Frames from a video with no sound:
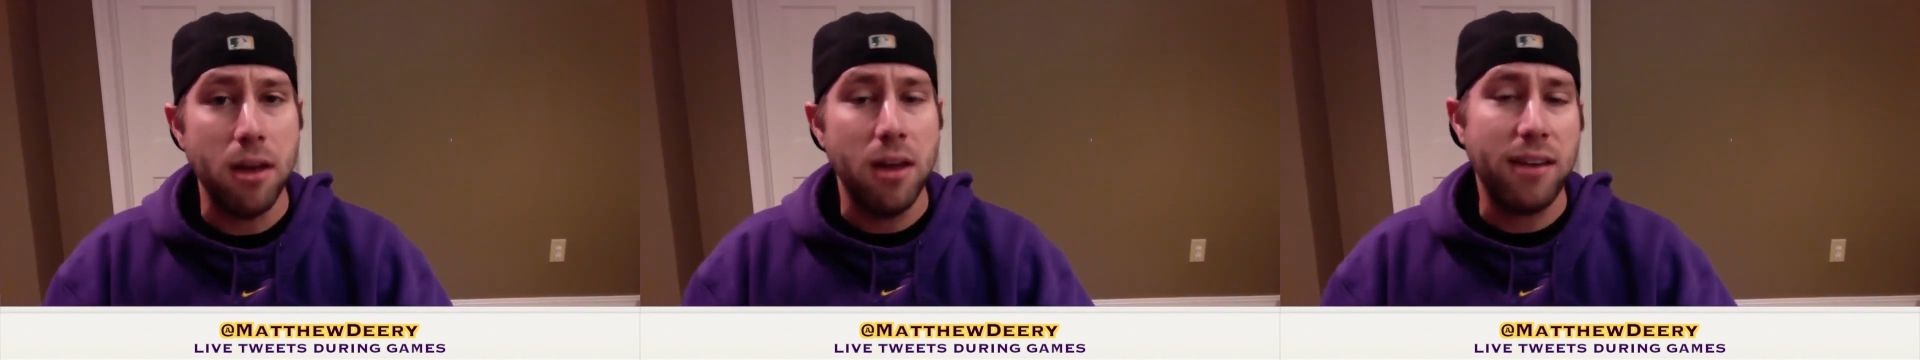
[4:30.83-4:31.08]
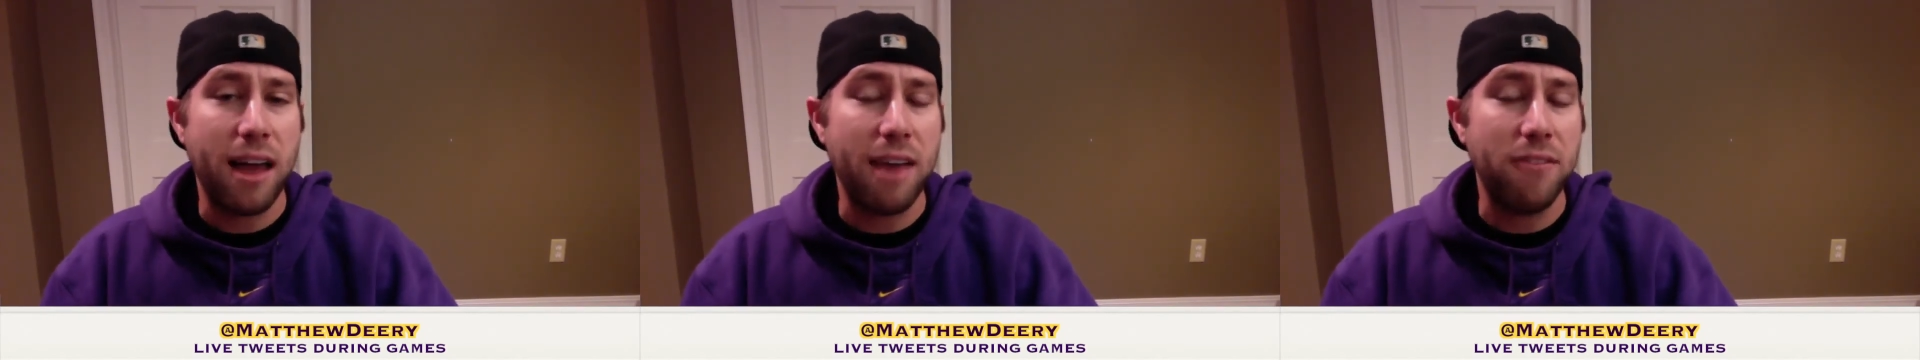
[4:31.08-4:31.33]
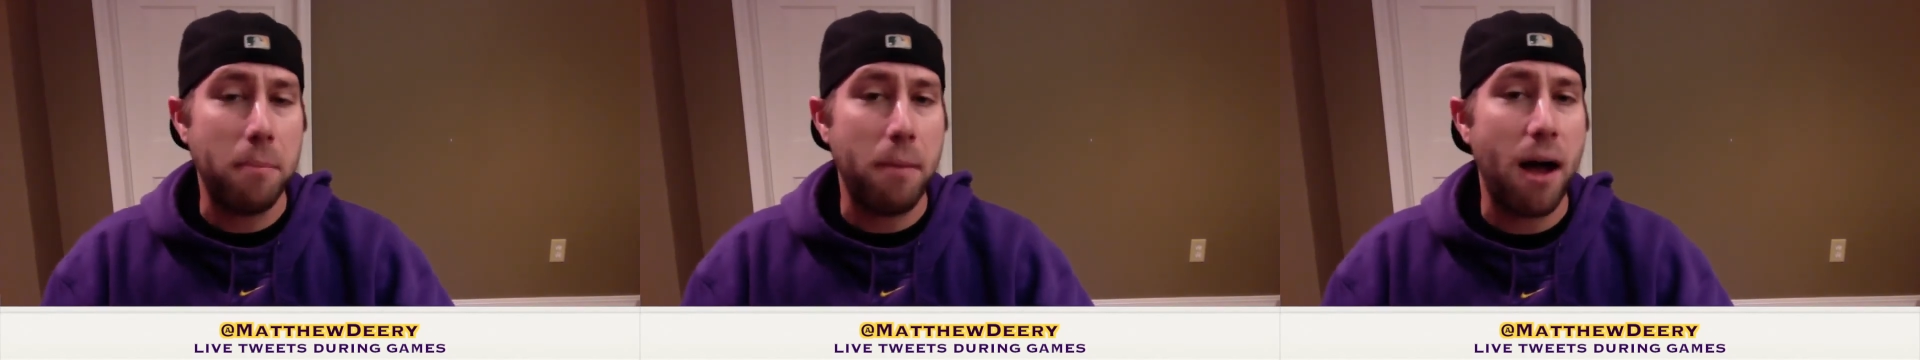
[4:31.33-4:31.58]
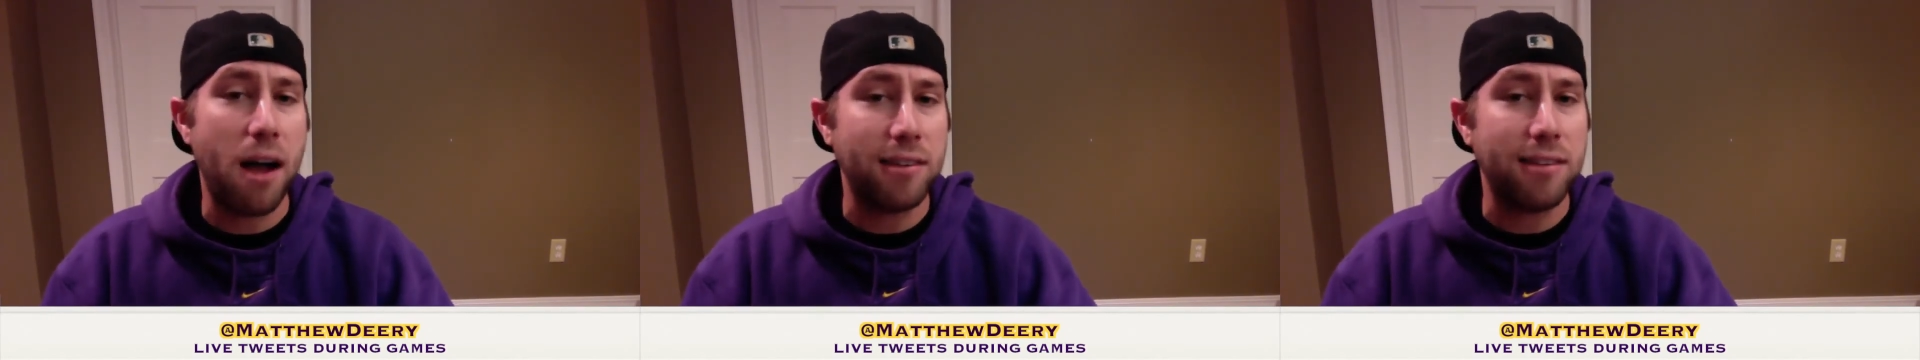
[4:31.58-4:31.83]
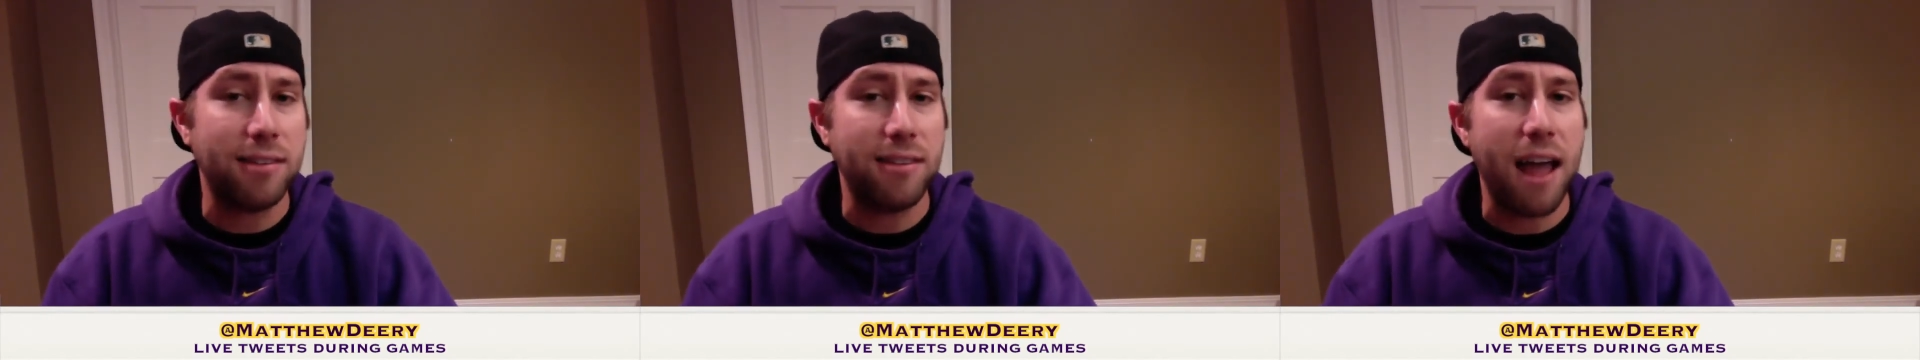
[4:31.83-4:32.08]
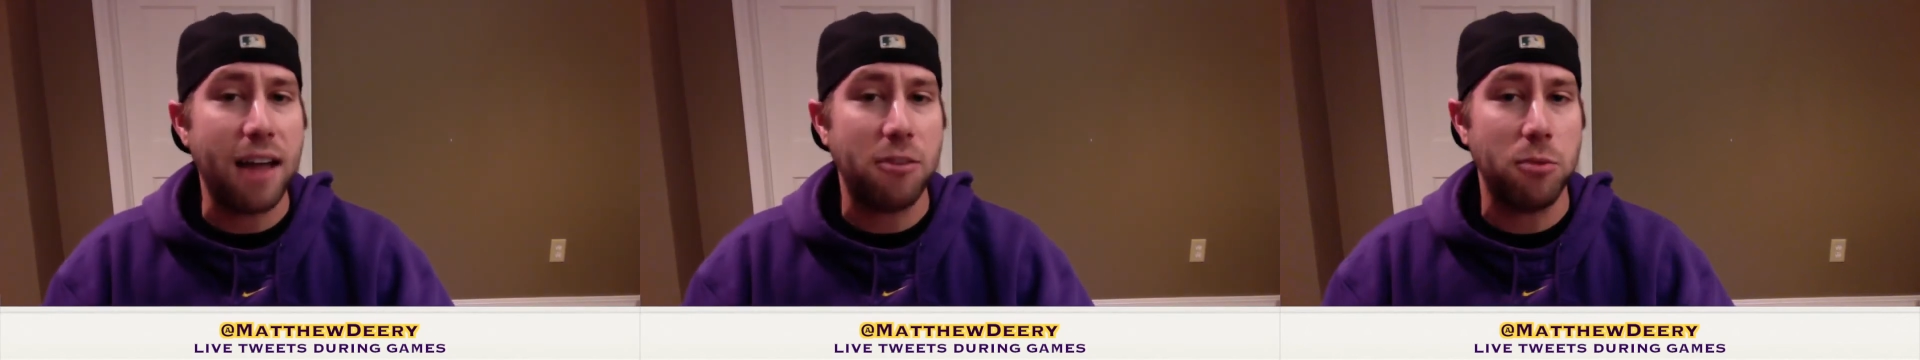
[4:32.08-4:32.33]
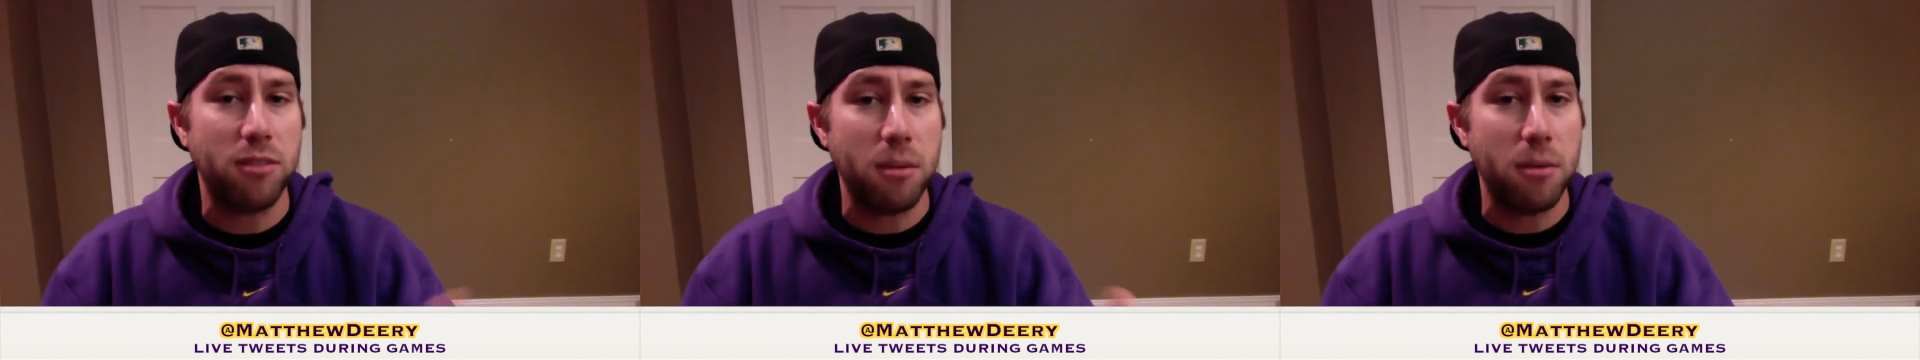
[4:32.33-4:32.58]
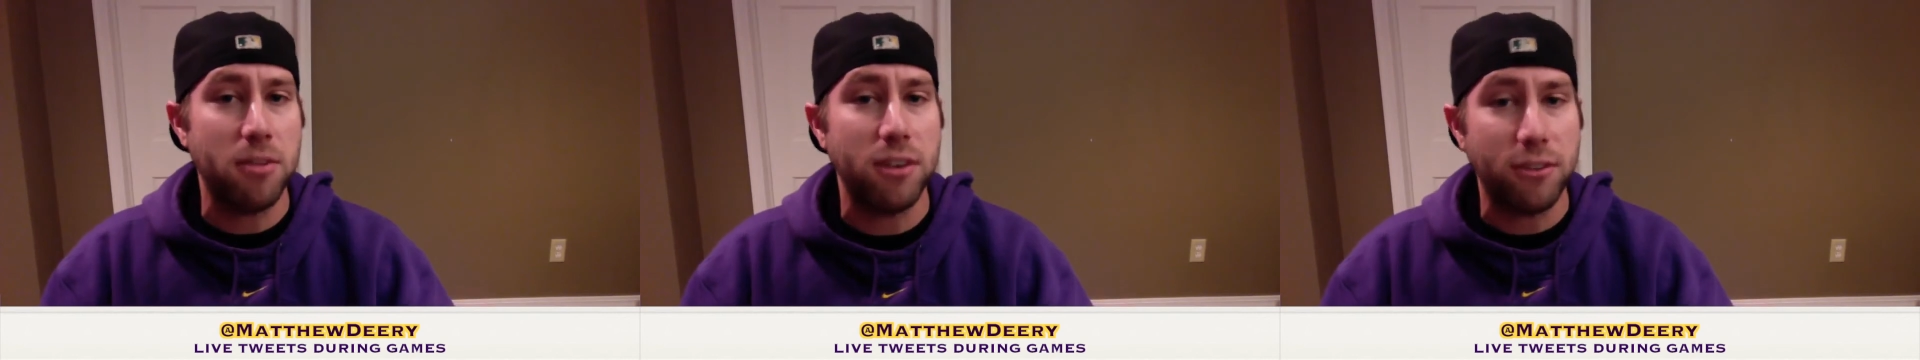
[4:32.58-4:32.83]
to have the box stacked with some
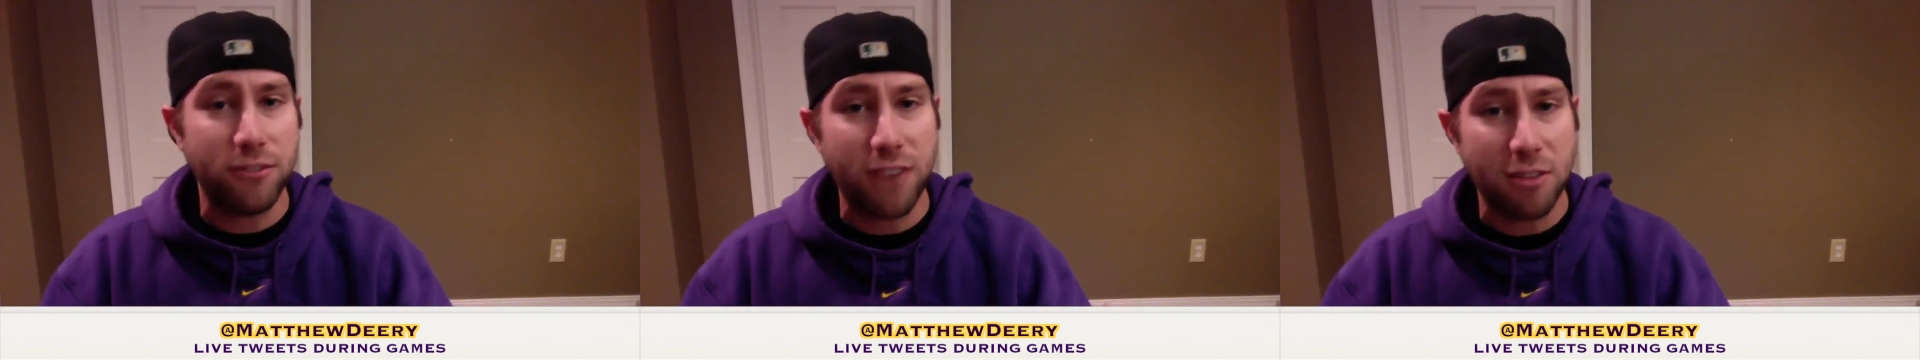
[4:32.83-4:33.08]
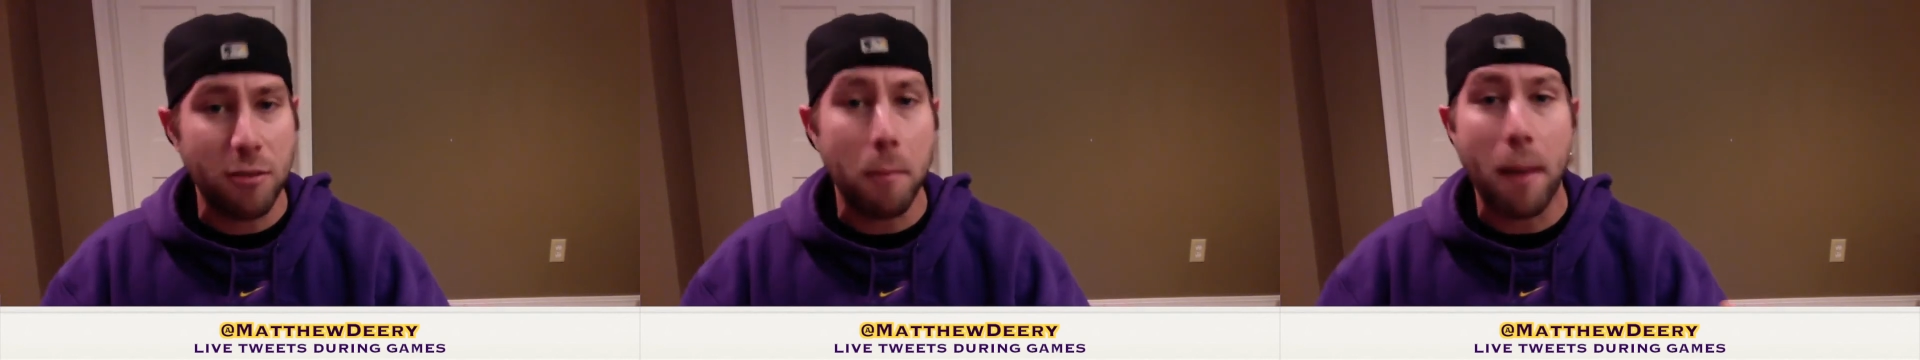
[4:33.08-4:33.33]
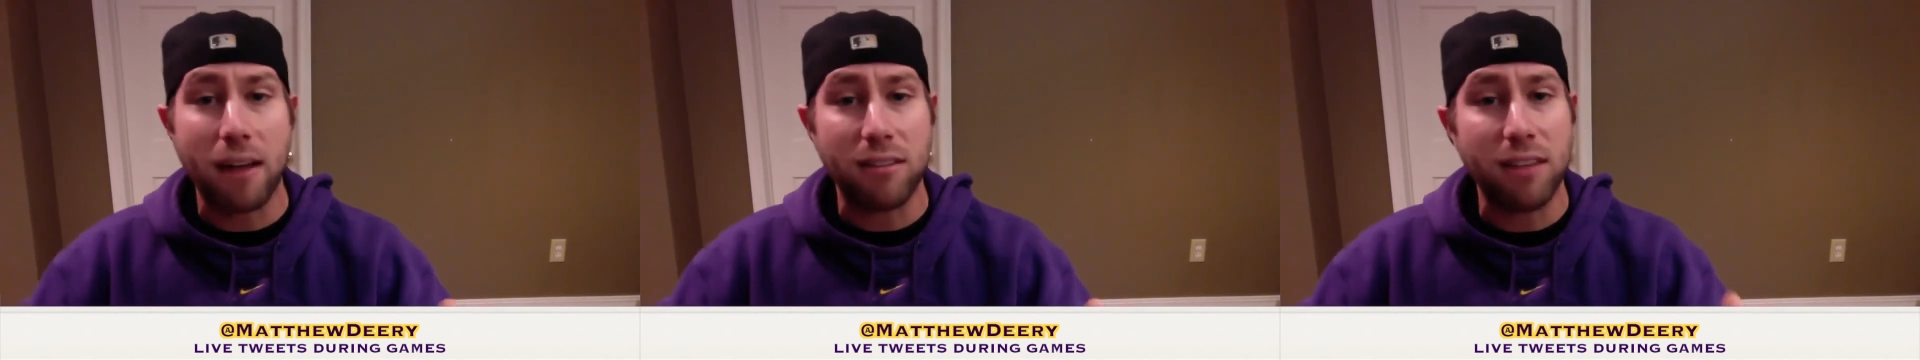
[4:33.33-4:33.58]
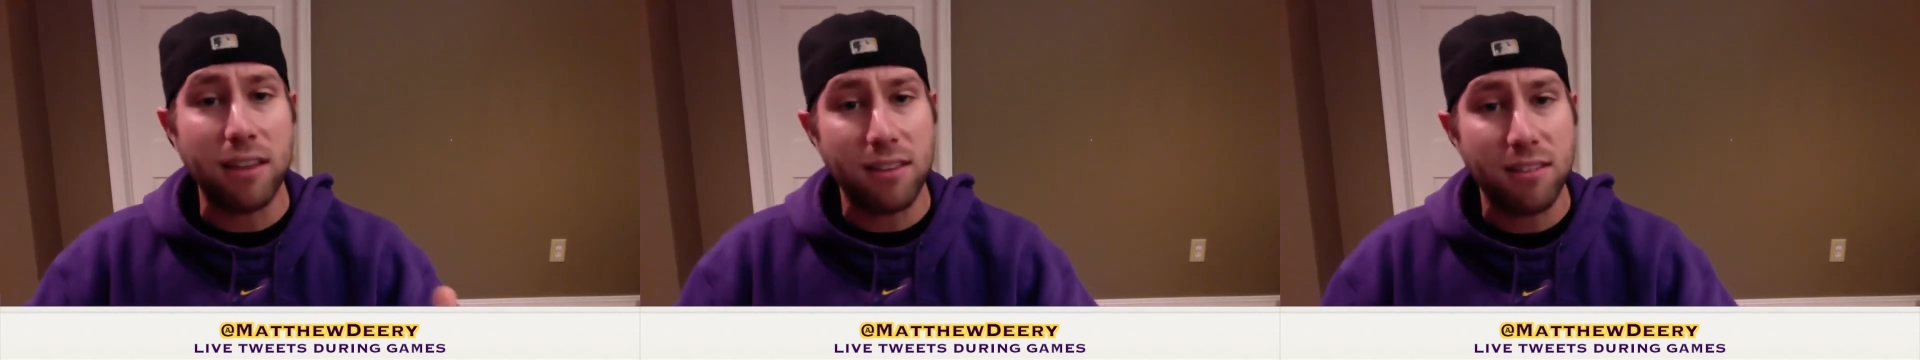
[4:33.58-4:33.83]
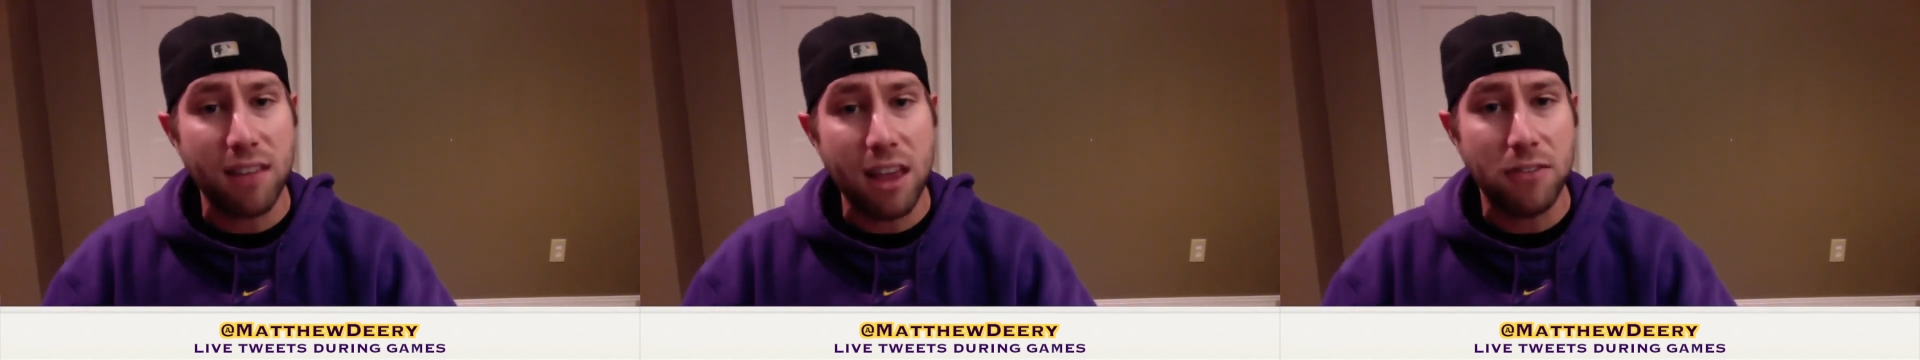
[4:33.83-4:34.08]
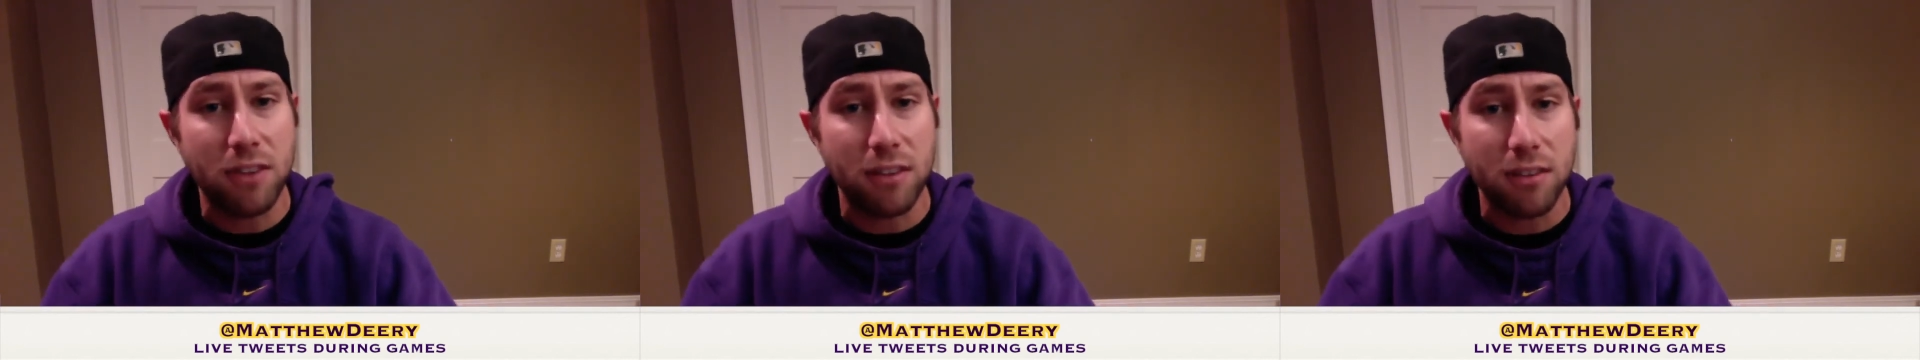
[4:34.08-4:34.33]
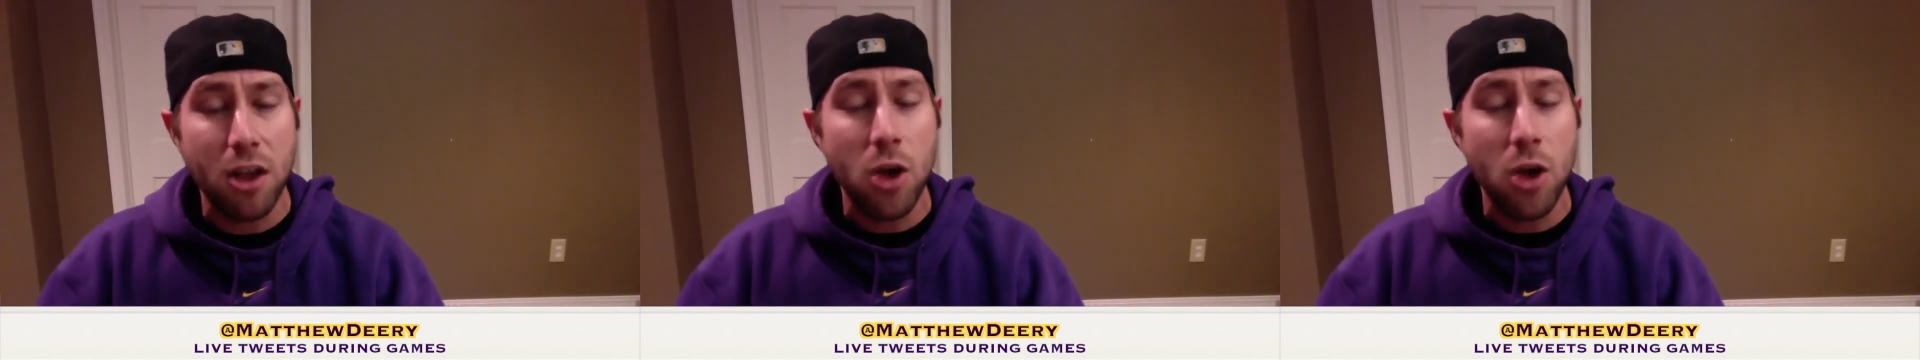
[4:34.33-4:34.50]
of the defensive backs, like the safeties,